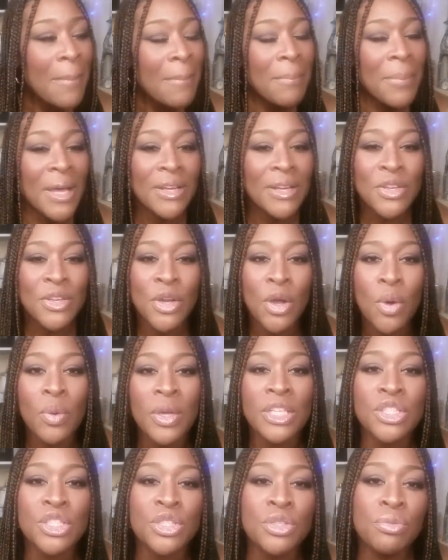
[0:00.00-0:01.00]
but
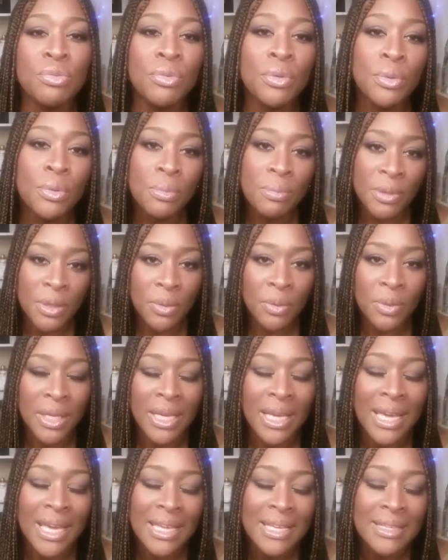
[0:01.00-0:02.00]
knowing true
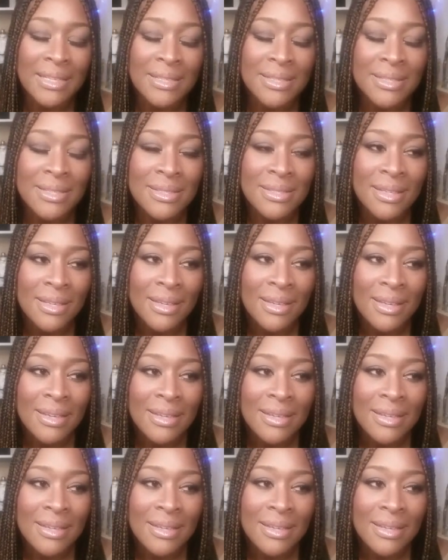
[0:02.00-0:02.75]
beauty is